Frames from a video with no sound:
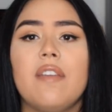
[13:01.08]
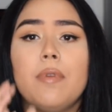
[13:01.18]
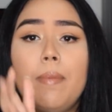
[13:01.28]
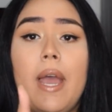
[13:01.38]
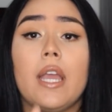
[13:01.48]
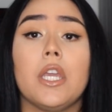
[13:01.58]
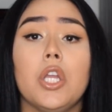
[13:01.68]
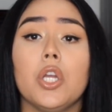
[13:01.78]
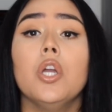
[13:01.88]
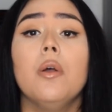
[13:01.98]
gave me a pack,
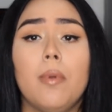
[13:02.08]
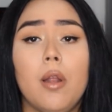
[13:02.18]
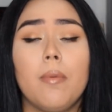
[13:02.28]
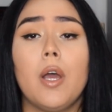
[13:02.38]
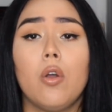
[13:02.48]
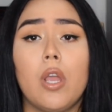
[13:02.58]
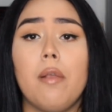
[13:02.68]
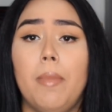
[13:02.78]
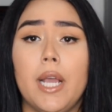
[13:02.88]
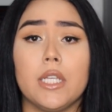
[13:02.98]
here, blah blah,
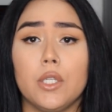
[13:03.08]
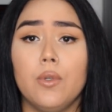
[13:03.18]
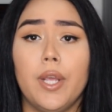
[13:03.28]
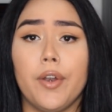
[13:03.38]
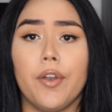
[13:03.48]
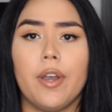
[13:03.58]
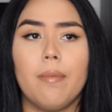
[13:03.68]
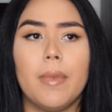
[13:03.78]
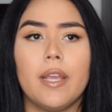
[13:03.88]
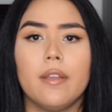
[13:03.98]
okay, bye, see you later. And
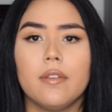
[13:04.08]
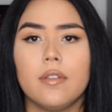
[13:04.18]
I'm like,